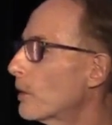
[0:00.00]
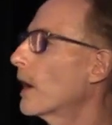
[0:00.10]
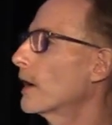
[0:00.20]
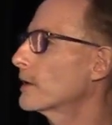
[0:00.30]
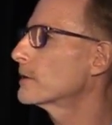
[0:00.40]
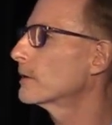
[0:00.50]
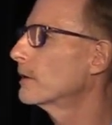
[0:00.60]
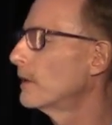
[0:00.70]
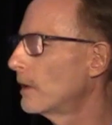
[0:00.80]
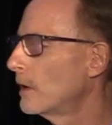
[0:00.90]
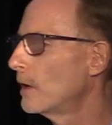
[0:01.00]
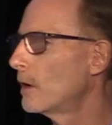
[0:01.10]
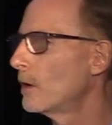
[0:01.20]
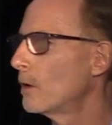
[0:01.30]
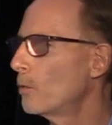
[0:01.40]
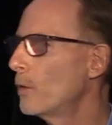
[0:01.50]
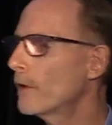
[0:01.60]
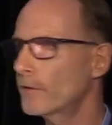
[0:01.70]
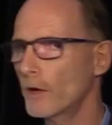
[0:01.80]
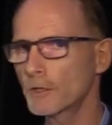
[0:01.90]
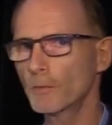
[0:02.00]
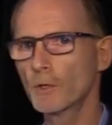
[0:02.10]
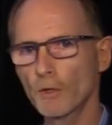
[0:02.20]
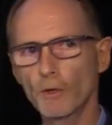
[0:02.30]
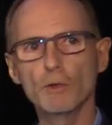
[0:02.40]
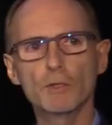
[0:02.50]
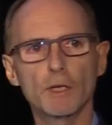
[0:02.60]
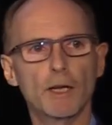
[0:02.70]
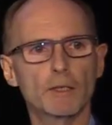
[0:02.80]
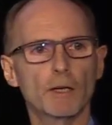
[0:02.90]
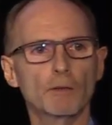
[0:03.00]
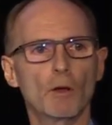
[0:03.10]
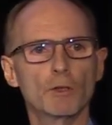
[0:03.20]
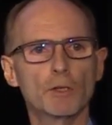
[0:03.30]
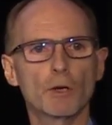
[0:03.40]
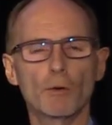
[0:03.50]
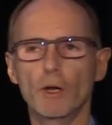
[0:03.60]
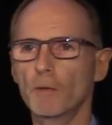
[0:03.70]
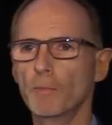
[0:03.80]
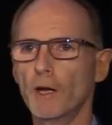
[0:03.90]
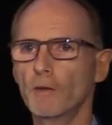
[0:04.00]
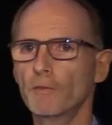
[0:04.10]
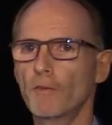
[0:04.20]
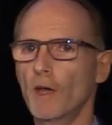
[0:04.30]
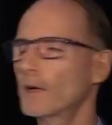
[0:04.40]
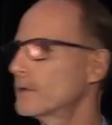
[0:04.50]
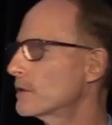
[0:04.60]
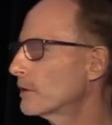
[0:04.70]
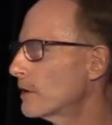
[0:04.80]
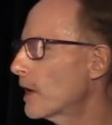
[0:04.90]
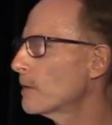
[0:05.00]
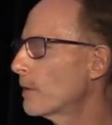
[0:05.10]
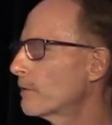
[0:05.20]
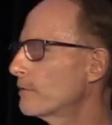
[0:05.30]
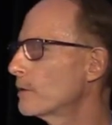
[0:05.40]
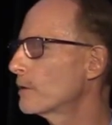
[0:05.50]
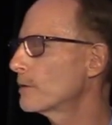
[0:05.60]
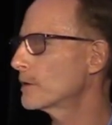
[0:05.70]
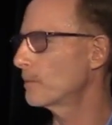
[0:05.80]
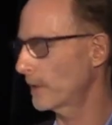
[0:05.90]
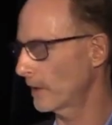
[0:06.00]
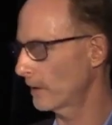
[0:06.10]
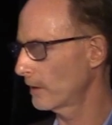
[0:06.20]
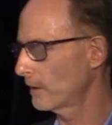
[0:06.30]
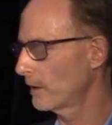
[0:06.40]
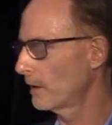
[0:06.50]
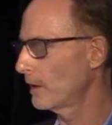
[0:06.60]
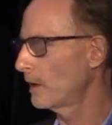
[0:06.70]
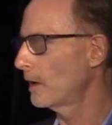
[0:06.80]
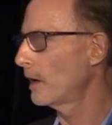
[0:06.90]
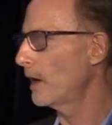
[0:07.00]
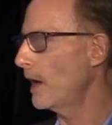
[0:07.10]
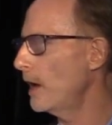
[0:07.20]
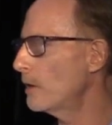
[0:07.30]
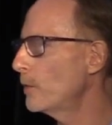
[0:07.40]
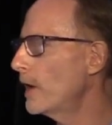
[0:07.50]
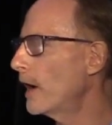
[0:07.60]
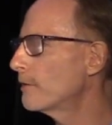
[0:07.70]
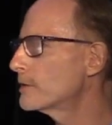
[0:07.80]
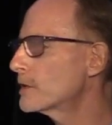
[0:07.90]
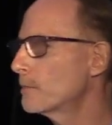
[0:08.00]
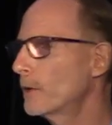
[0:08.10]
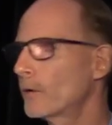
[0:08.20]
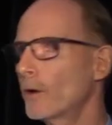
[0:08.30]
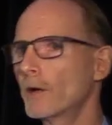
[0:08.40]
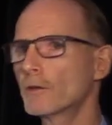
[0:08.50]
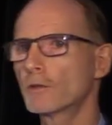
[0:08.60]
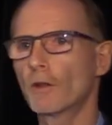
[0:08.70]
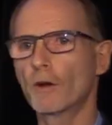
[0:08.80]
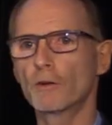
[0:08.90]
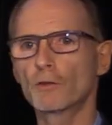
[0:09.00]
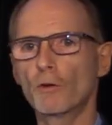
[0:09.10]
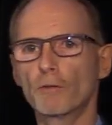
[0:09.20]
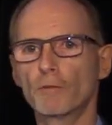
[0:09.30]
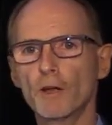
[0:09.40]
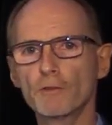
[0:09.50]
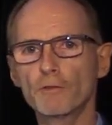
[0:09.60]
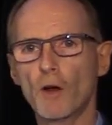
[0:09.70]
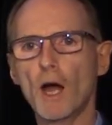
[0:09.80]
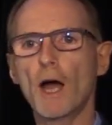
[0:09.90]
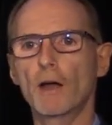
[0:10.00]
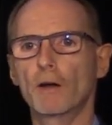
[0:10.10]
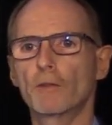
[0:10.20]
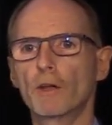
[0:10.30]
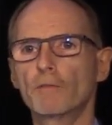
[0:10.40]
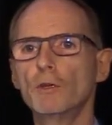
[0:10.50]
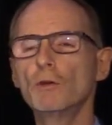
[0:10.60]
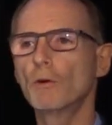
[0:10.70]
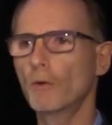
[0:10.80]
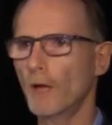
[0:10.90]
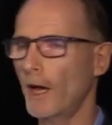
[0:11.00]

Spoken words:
products. We have customers that are using that technology to create a competitive advantage, and I'll talk about a few of those in a minute. And we have system integrators that are sort of guns for hire, that if you don't